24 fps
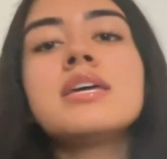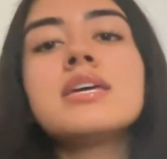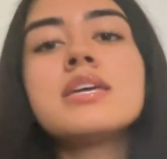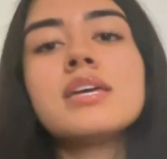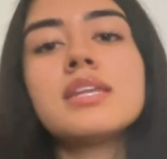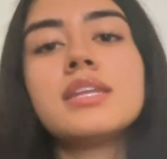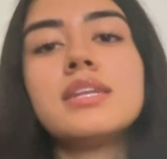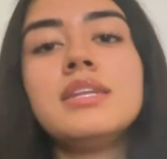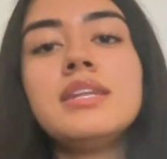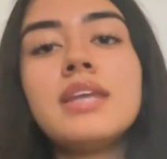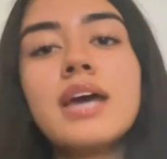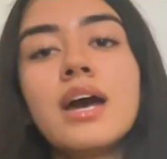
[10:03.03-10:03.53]

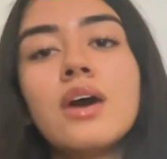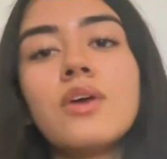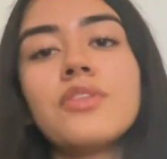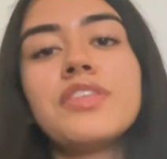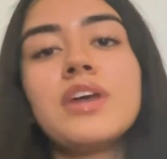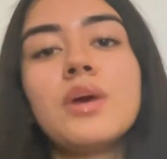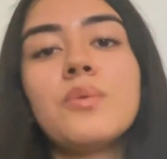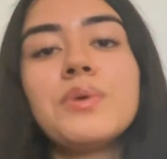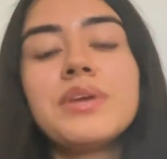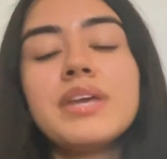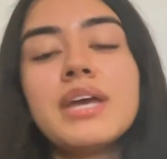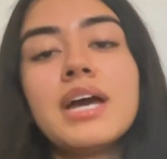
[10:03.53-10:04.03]
Now
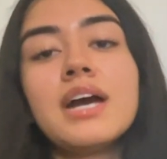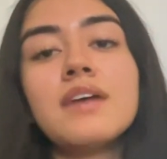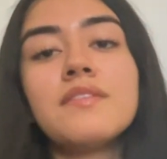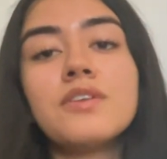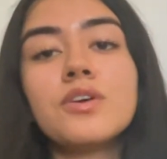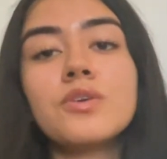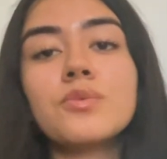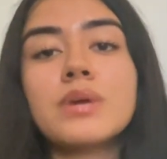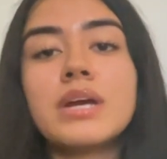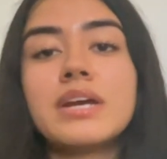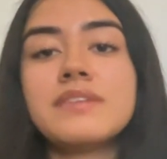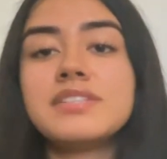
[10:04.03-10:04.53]
that we have
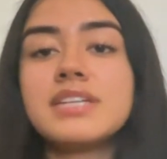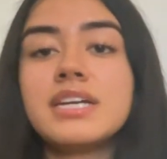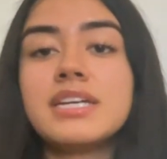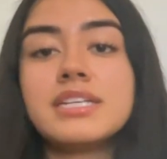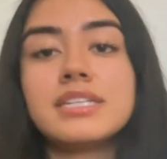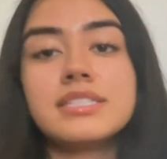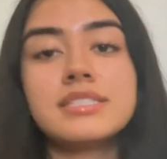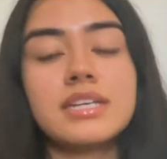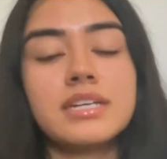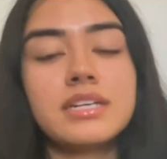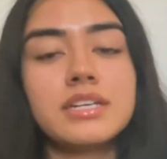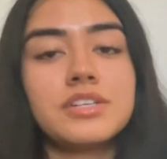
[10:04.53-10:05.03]
arrived at a
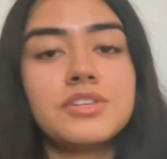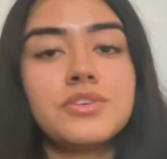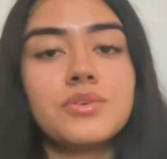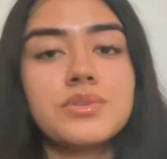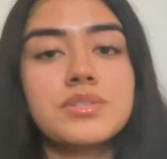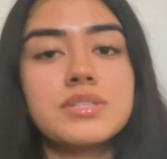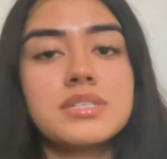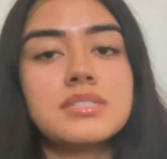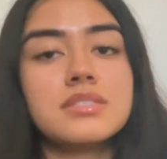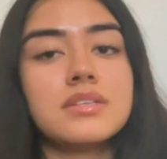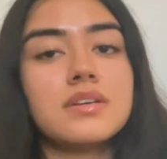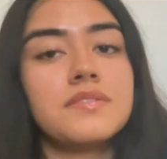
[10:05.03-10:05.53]

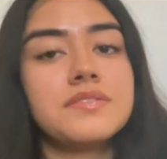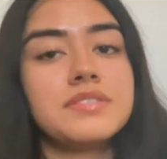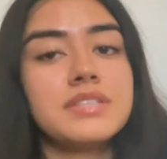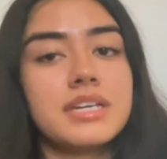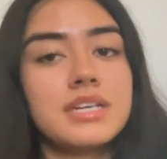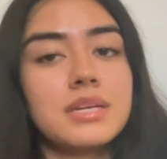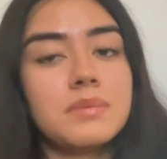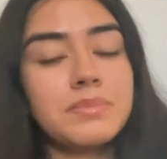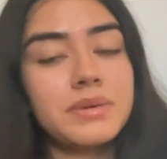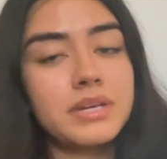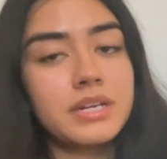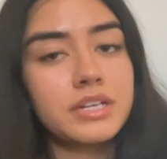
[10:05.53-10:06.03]
diagnosis of
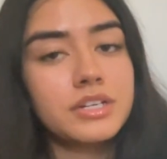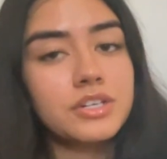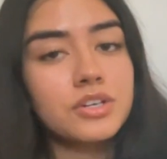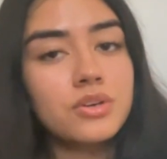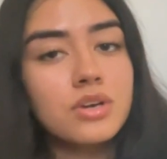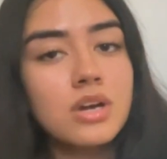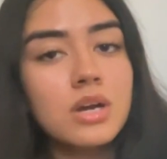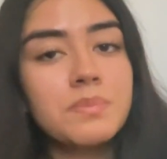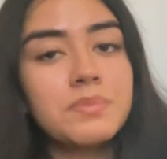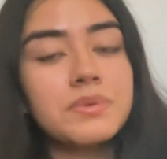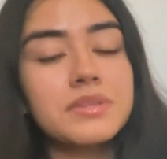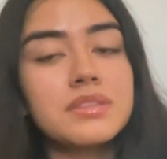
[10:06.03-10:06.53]
diabetic
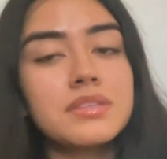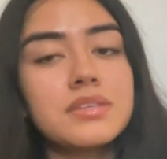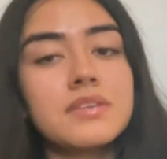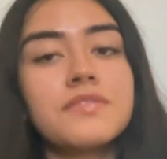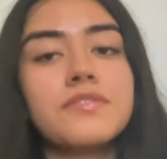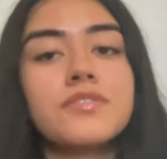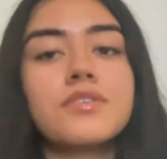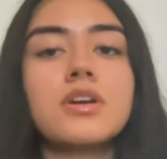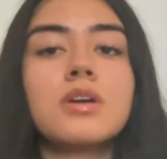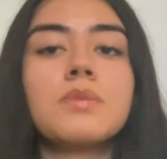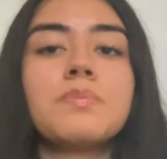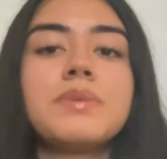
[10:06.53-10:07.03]
neuropathy
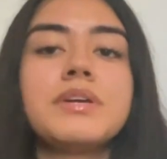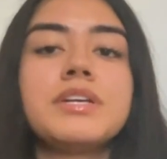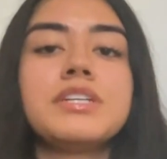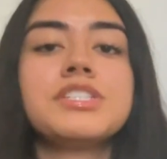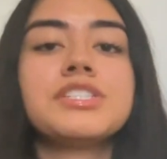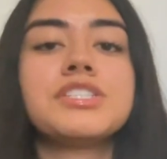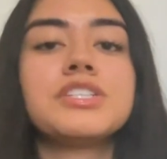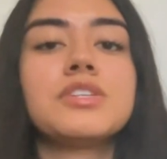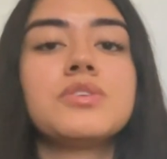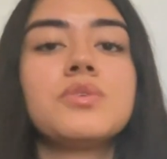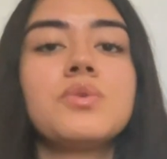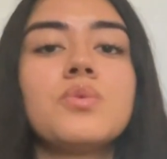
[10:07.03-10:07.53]
for our
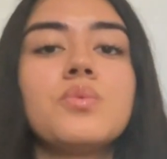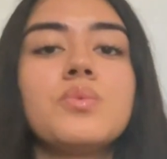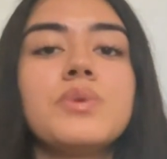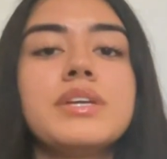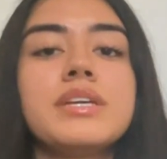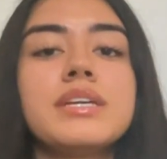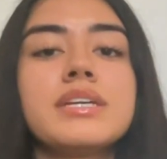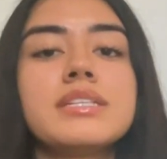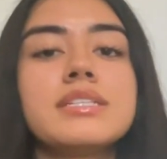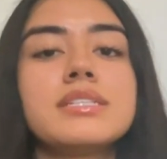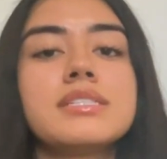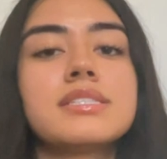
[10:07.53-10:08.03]
patient, we
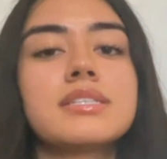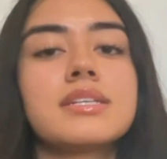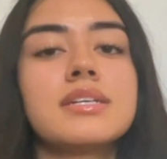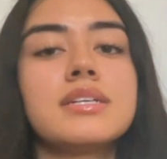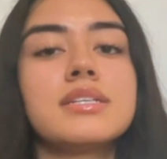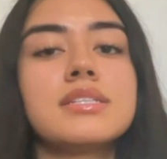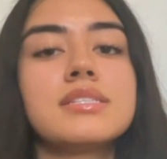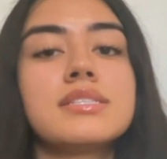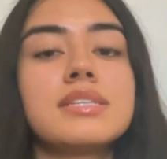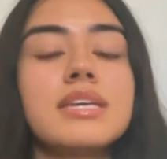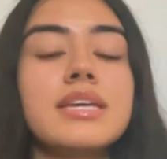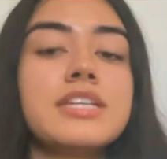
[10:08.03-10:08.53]
can
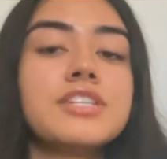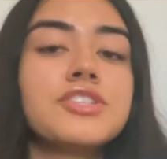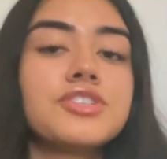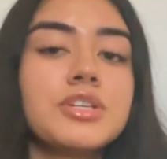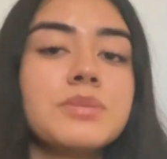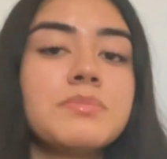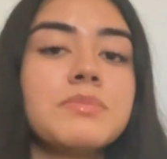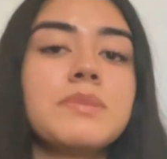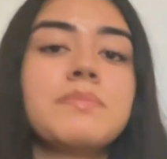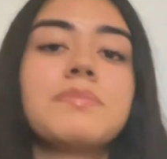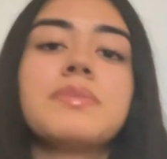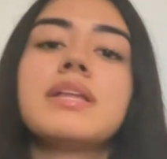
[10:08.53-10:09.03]
discuss a
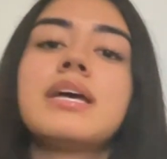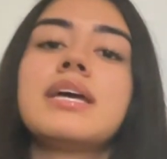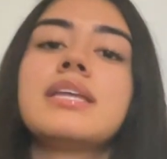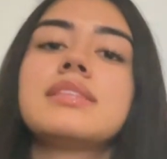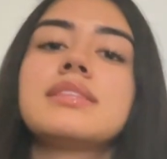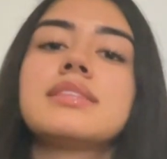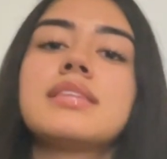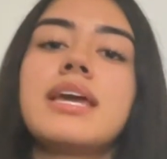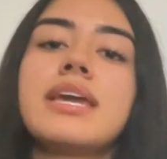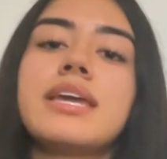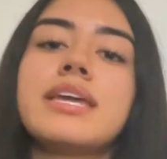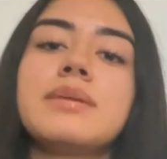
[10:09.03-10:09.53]
treatment plan
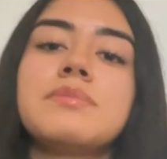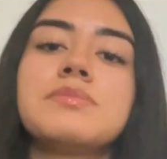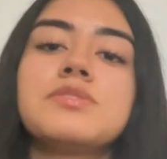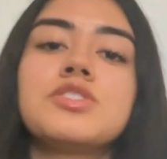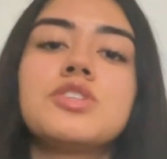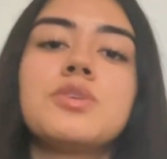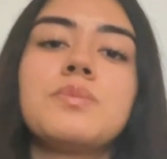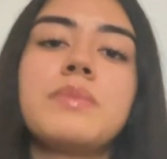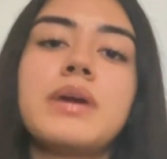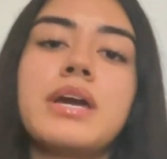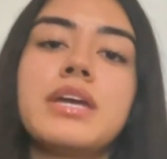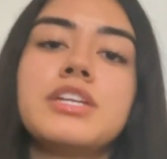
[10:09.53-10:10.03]
that aims
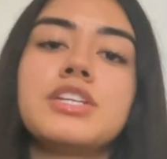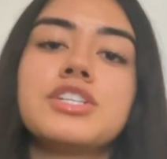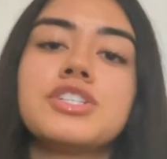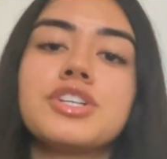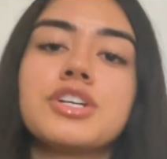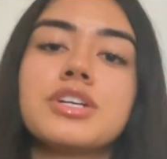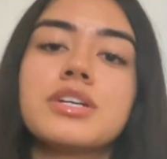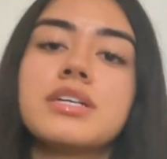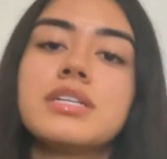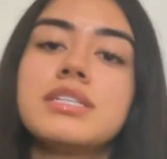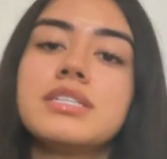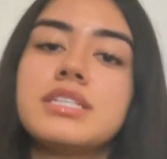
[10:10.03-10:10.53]
to manage her
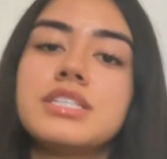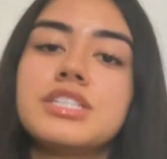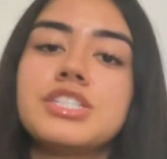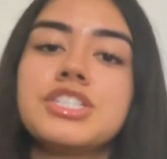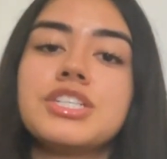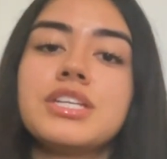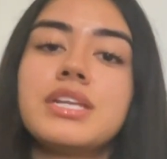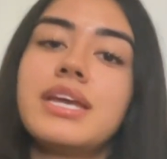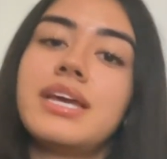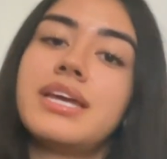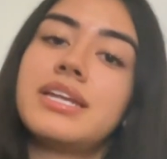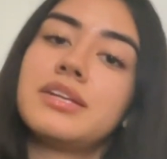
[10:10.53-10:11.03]

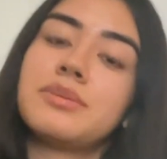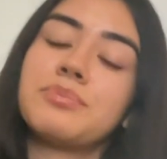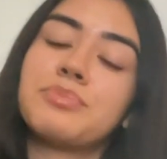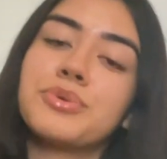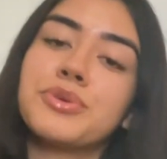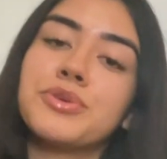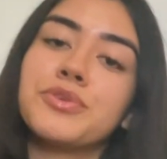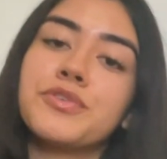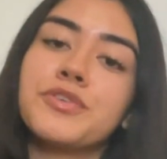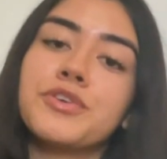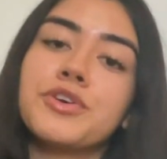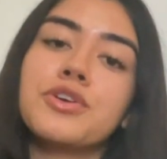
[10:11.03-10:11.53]
condition and
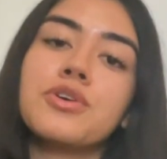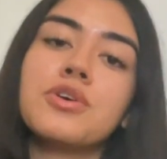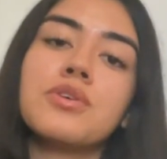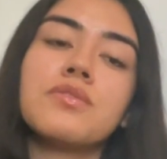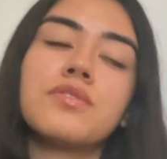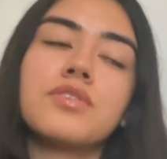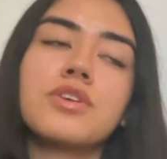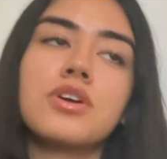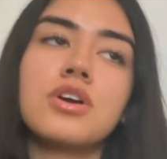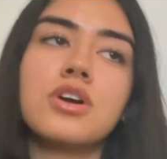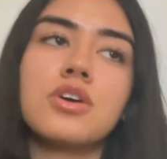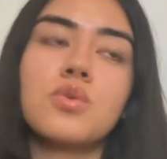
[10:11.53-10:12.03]
improve her
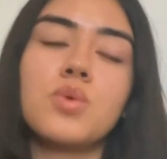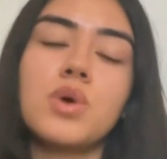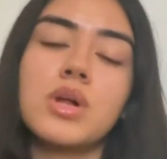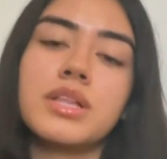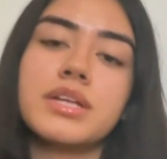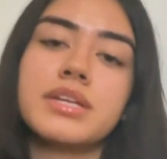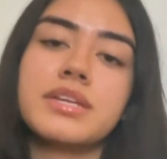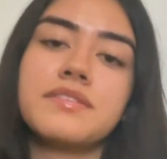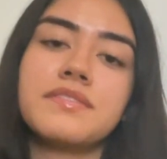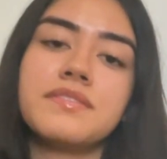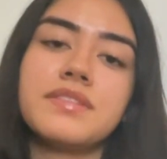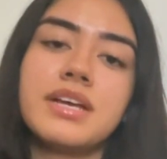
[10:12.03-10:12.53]
overall
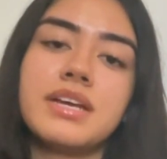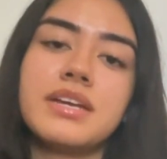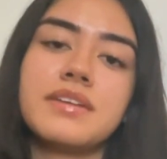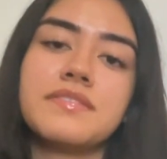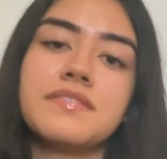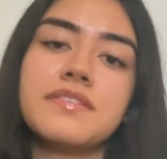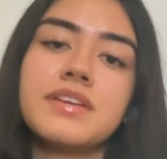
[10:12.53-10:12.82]
quality of life.